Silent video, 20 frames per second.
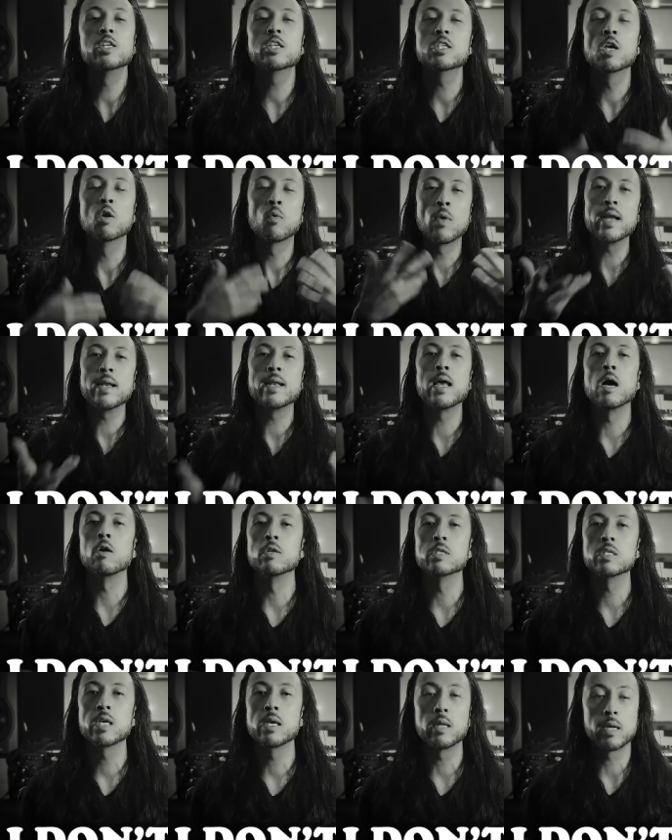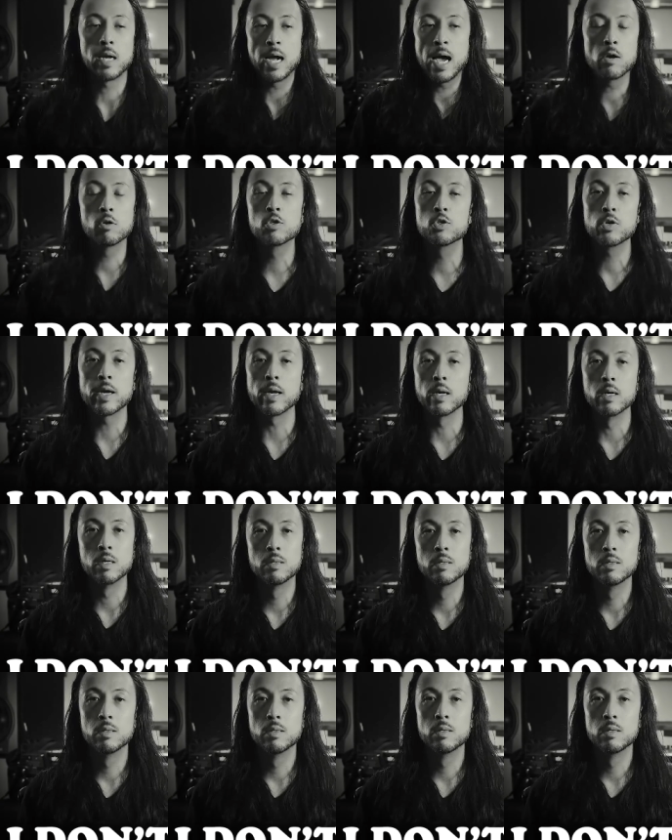just right now, to say like, I don't drink.
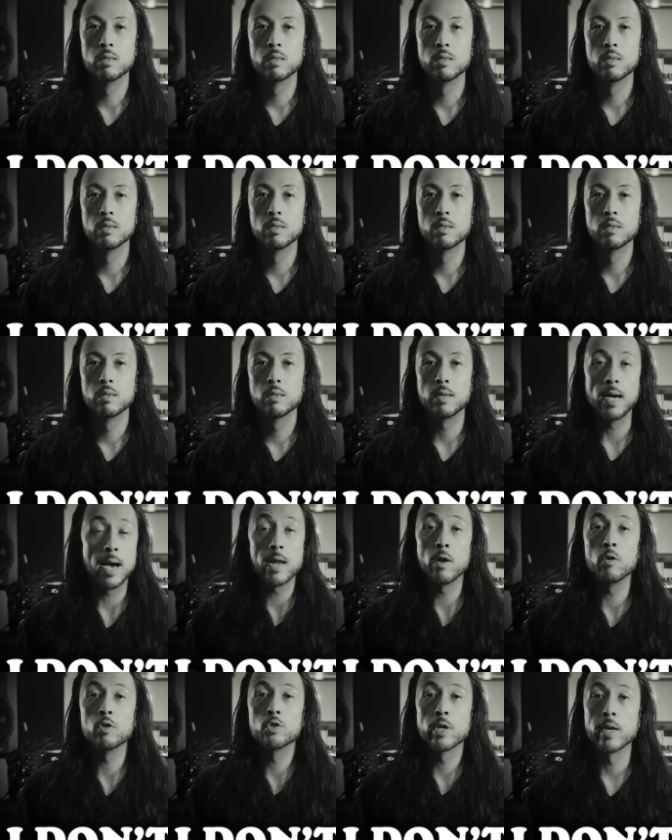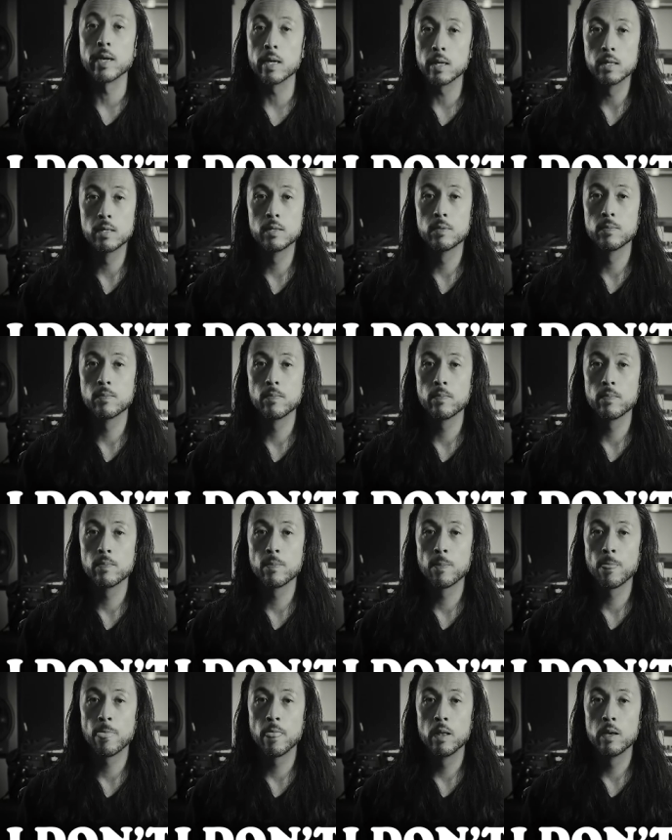I don't drink.
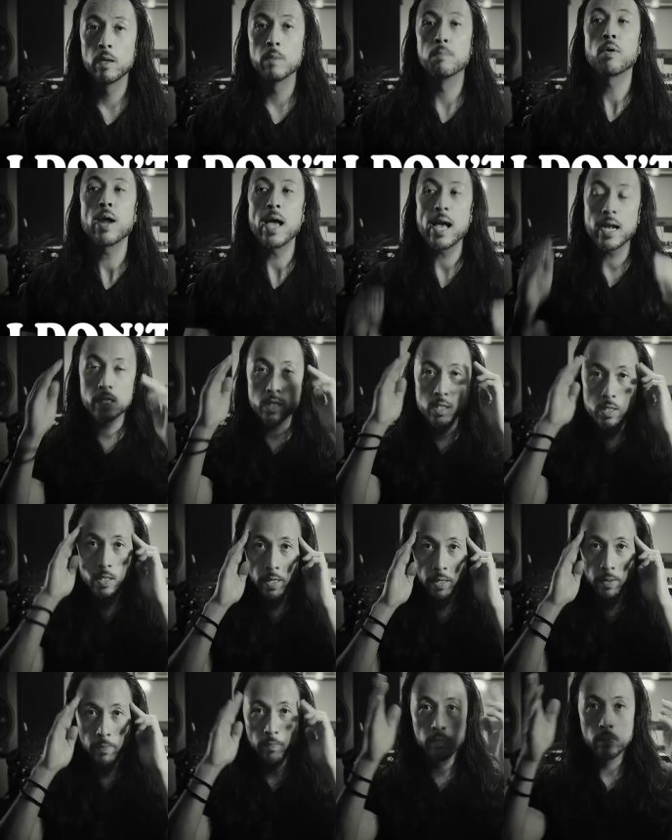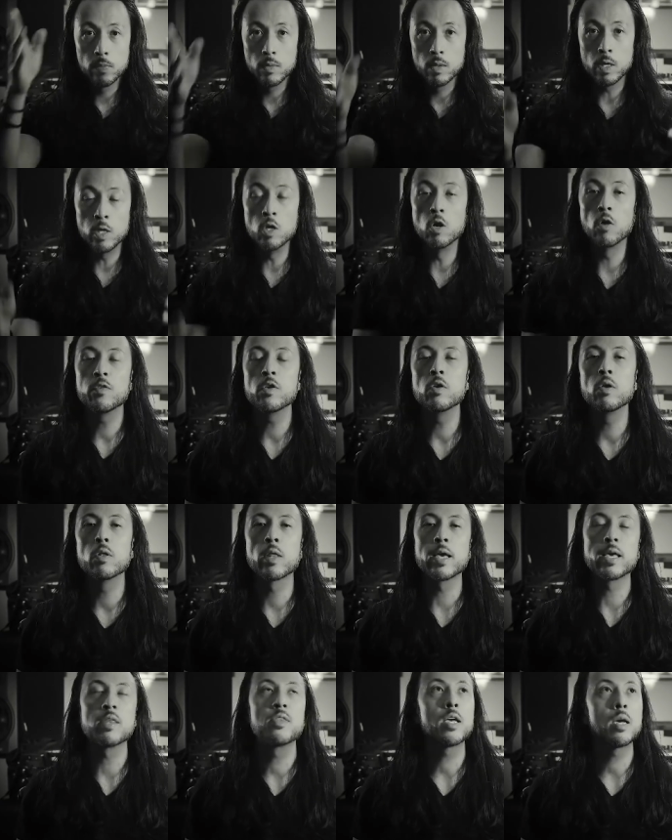Practicing. You know, if you
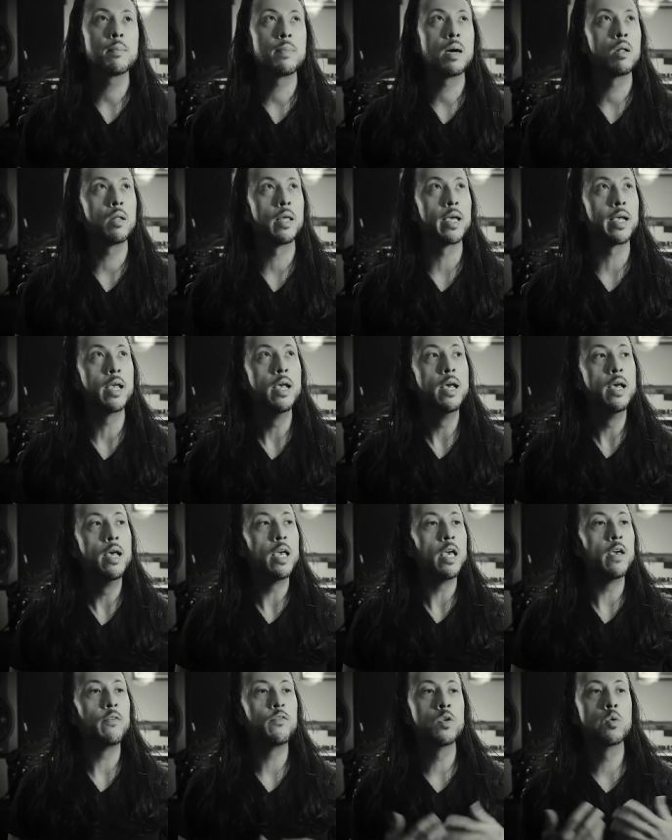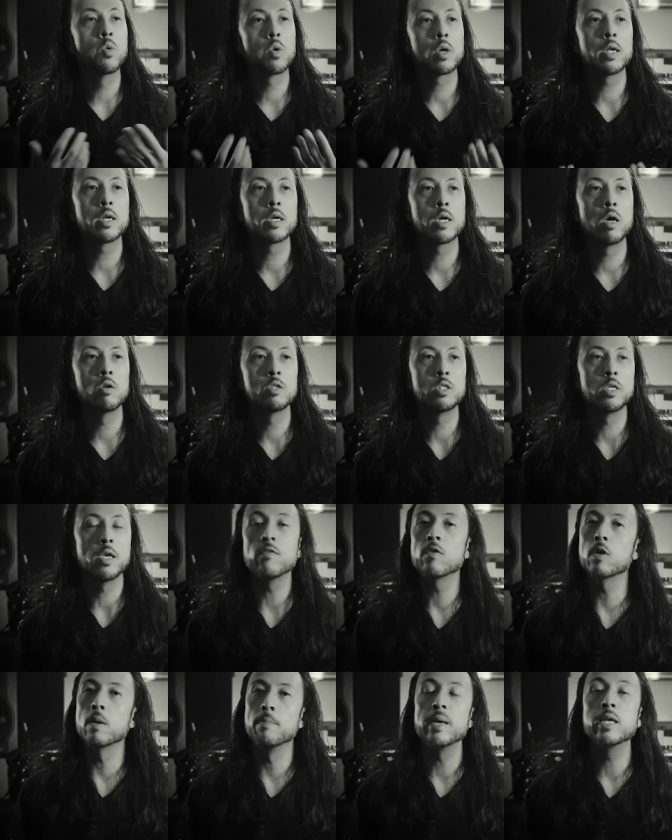like, think about like, if you were gonna go to, if
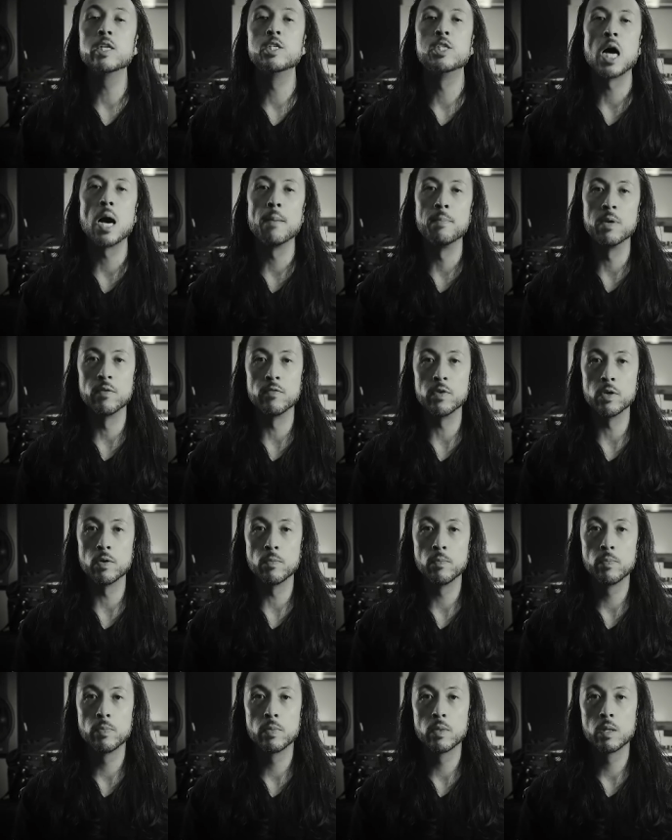you had a big job interview,